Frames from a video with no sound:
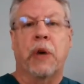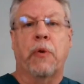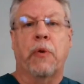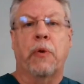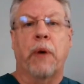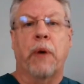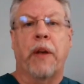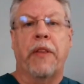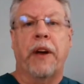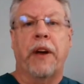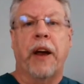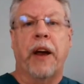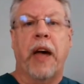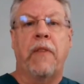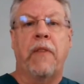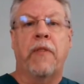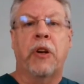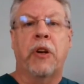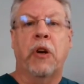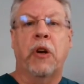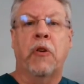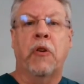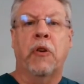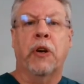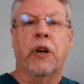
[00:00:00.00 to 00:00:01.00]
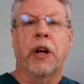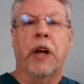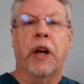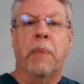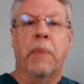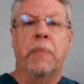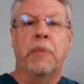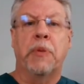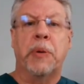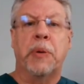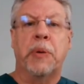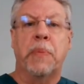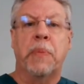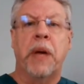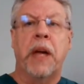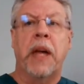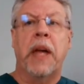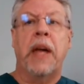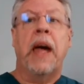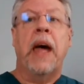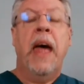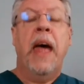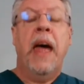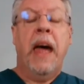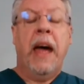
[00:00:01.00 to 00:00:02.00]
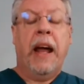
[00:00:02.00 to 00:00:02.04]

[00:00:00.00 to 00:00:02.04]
I would rather have an owner come to me